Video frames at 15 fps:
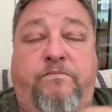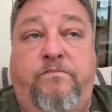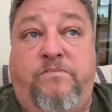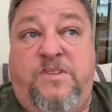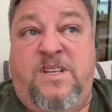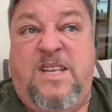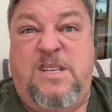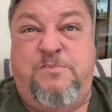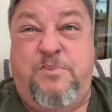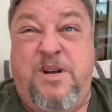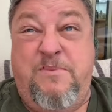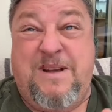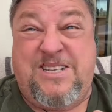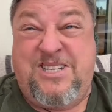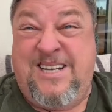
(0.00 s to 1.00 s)
So that's
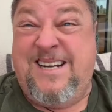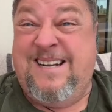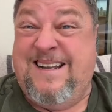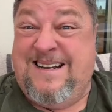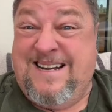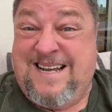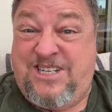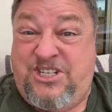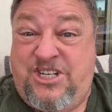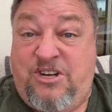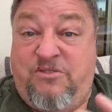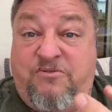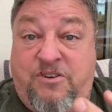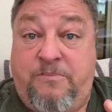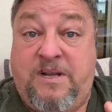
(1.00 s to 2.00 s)
pretty much it in a
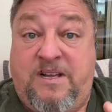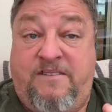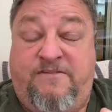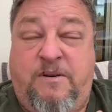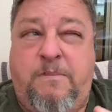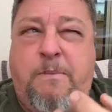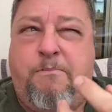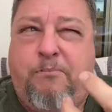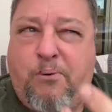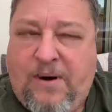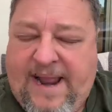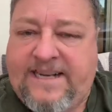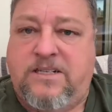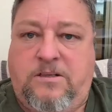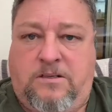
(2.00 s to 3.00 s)
nutshell from a
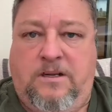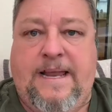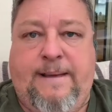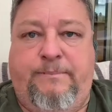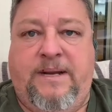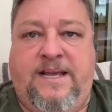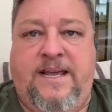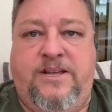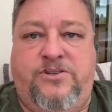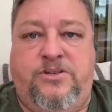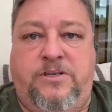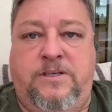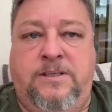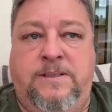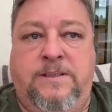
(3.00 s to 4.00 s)
practical
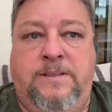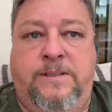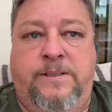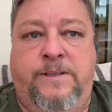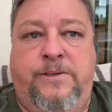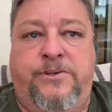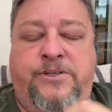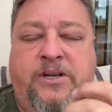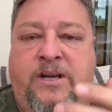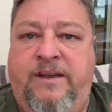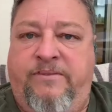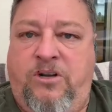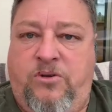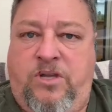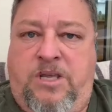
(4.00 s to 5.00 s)
application. So
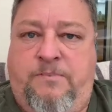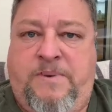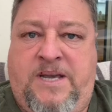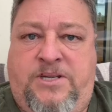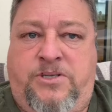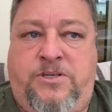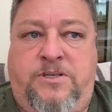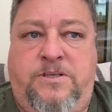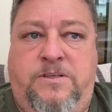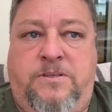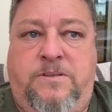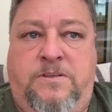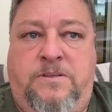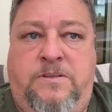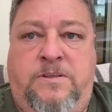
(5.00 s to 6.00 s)
have a look at your patient.
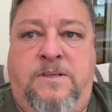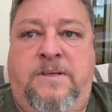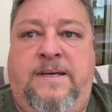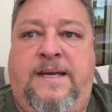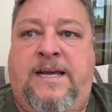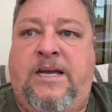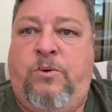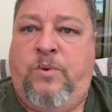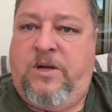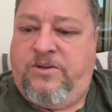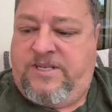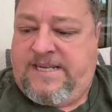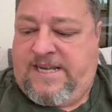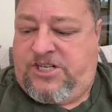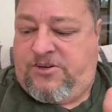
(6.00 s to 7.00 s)
How well
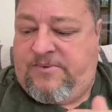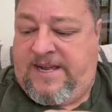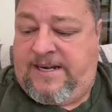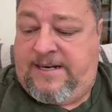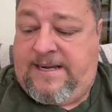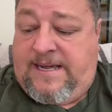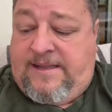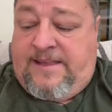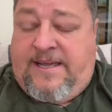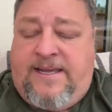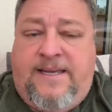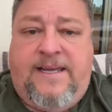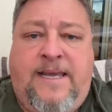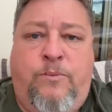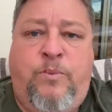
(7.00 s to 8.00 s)
saturated are
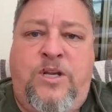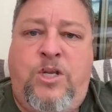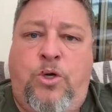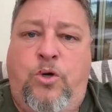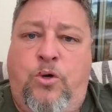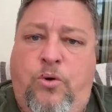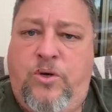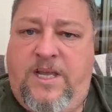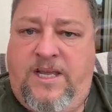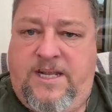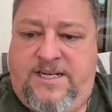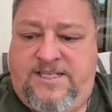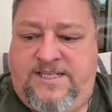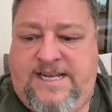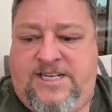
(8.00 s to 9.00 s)
they? And when you're looking at
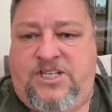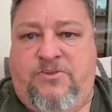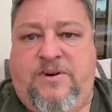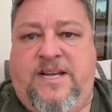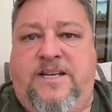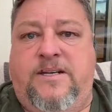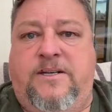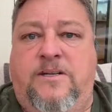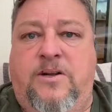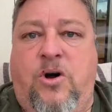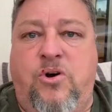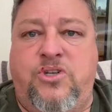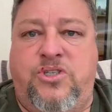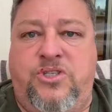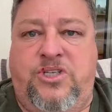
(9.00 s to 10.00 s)
a saturated,
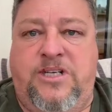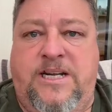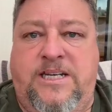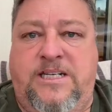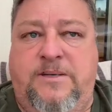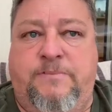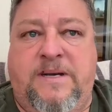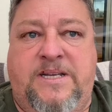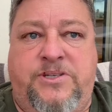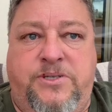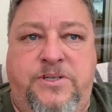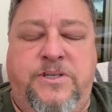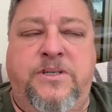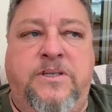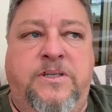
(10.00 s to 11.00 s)
oxygenated patient,